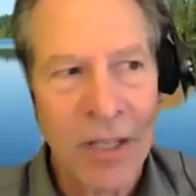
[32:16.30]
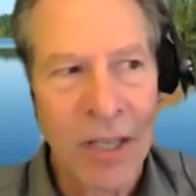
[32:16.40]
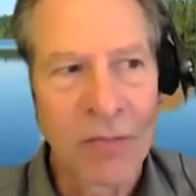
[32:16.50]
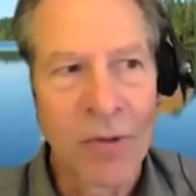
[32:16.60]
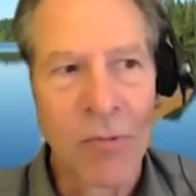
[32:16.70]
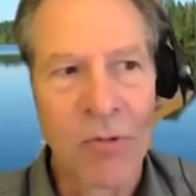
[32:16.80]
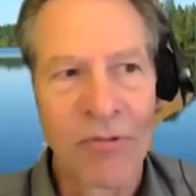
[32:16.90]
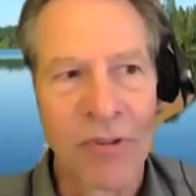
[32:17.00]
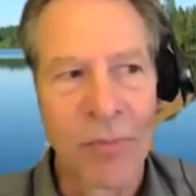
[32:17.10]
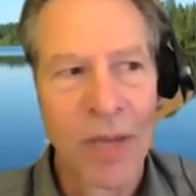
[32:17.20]
As we move
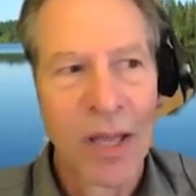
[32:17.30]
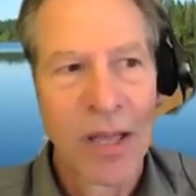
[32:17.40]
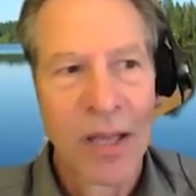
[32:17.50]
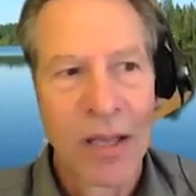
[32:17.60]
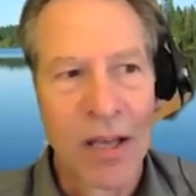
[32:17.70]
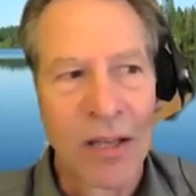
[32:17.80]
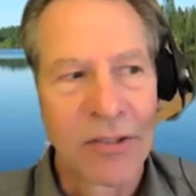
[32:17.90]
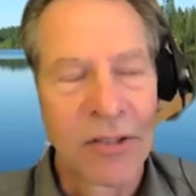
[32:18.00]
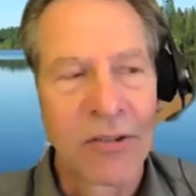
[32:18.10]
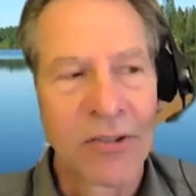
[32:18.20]
from a
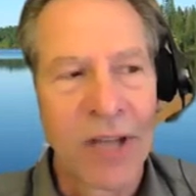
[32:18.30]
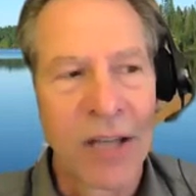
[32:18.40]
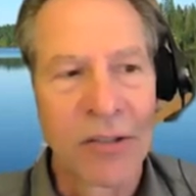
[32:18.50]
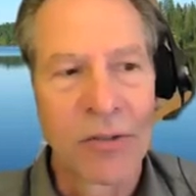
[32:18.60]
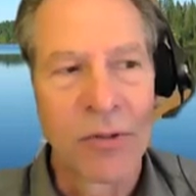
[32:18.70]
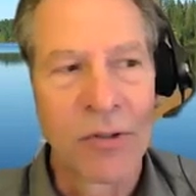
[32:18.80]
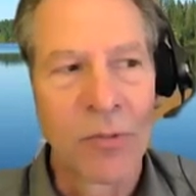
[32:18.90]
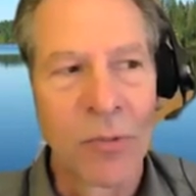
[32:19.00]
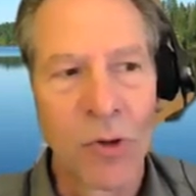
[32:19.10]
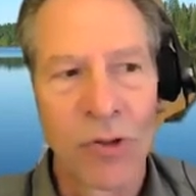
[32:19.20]
single size to a
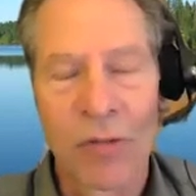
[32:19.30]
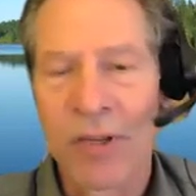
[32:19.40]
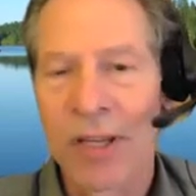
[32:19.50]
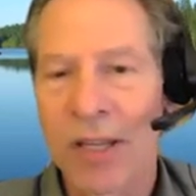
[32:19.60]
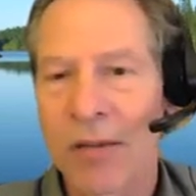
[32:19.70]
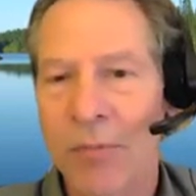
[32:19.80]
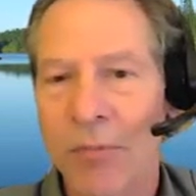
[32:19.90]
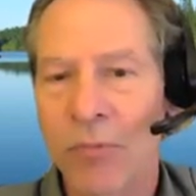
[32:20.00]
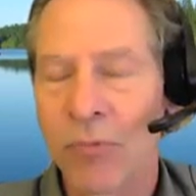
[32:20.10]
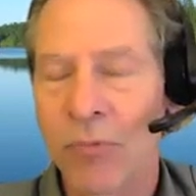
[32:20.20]
distribution, we need to
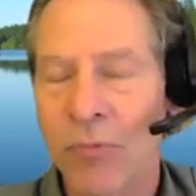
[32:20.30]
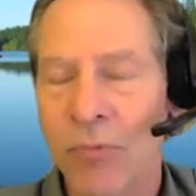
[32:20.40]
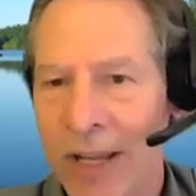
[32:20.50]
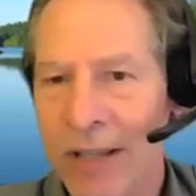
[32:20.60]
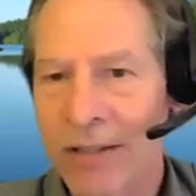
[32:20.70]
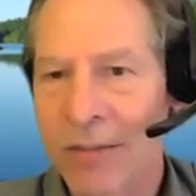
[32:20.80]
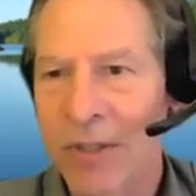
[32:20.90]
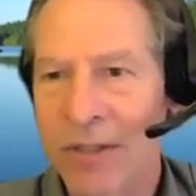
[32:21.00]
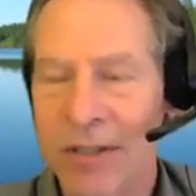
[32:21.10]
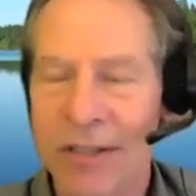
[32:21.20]
bring in some
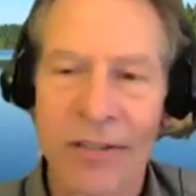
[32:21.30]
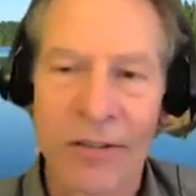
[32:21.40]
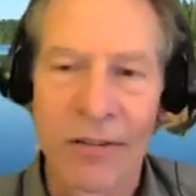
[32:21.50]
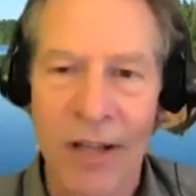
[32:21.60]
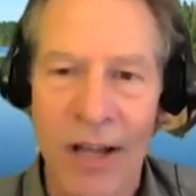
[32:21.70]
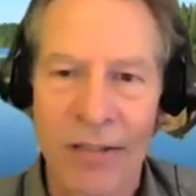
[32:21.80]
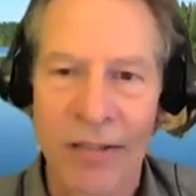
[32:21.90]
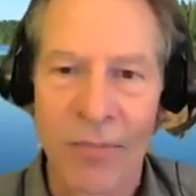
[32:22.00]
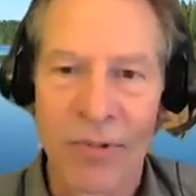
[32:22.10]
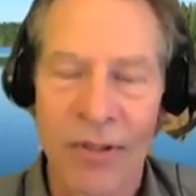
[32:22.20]
of the statistical
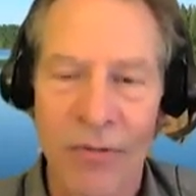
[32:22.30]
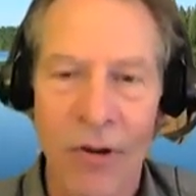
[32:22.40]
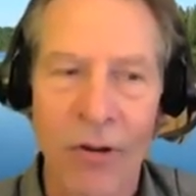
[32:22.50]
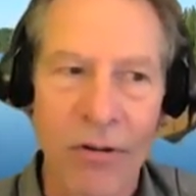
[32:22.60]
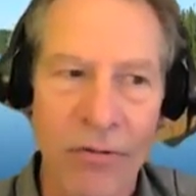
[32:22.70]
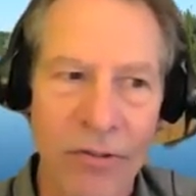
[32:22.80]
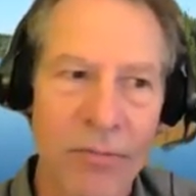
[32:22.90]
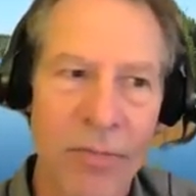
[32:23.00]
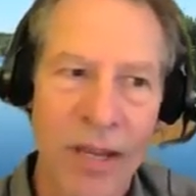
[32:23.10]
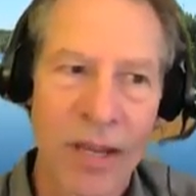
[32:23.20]
concepts of
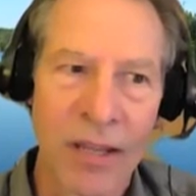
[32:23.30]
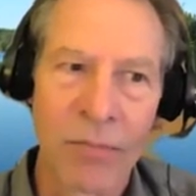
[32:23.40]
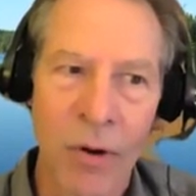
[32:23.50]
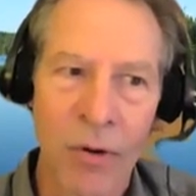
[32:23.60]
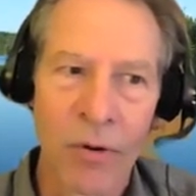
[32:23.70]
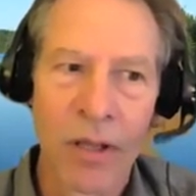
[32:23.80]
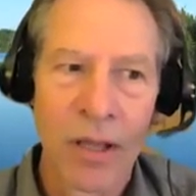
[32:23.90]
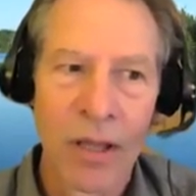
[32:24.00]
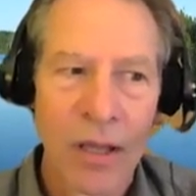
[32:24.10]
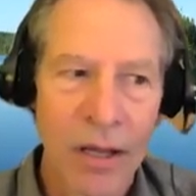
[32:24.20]
curves, median, mode,
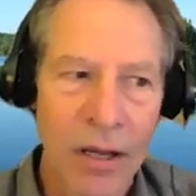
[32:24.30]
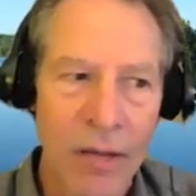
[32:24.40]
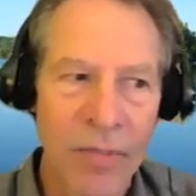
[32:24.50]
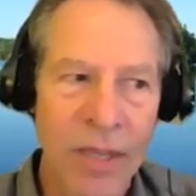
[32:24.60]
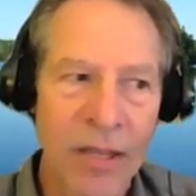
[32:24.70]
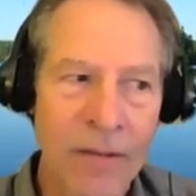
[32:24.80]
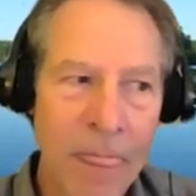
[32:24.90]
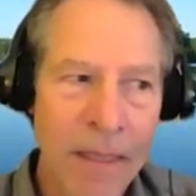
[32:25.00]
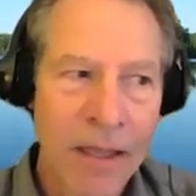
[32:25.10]
uh, mean,